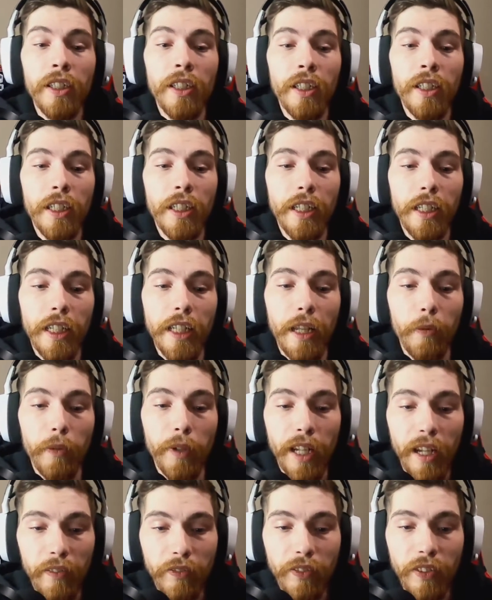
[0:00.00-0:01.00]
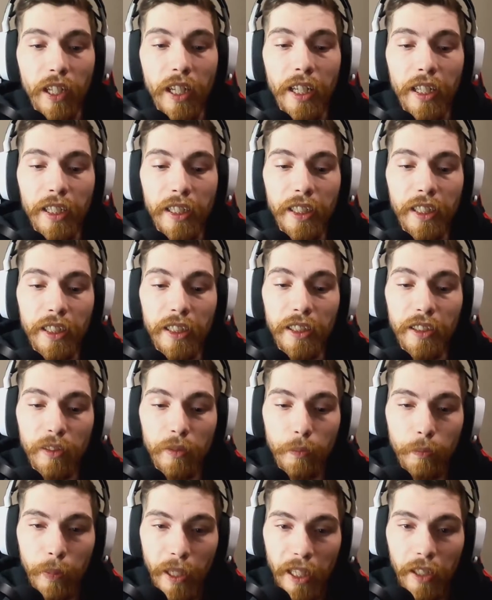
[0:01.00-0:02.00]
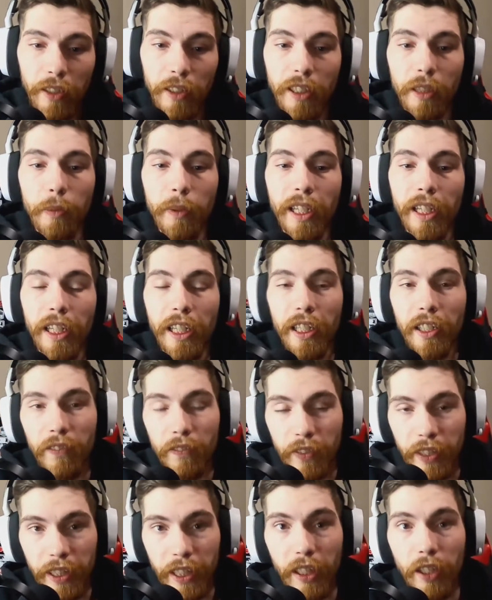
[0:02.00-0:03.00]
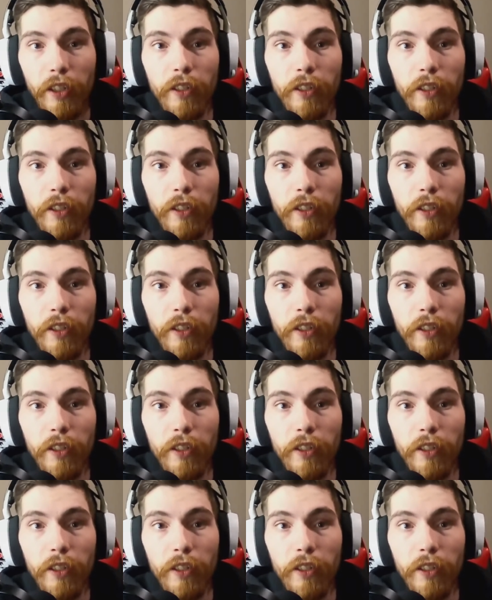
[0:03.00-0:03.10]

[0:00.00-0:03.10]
And then when I'm flying, he is pilot in command in the VO.